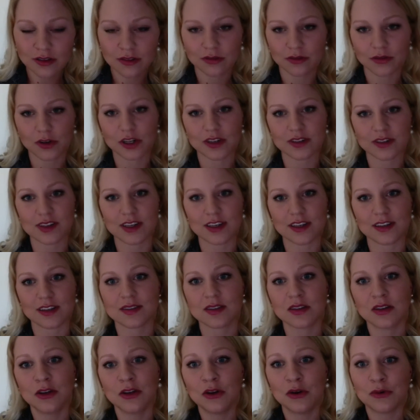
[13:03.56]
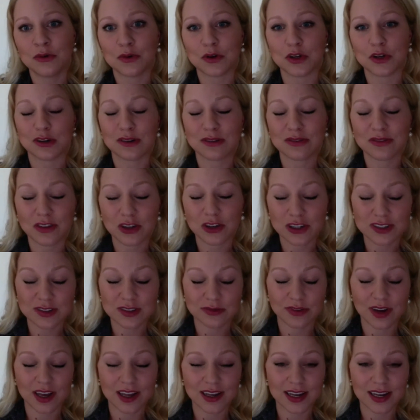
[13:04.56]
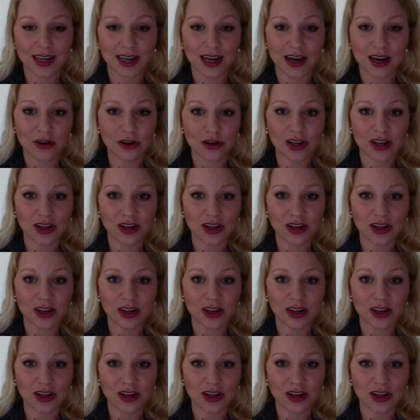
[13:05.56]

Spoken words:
versus when you're first finding out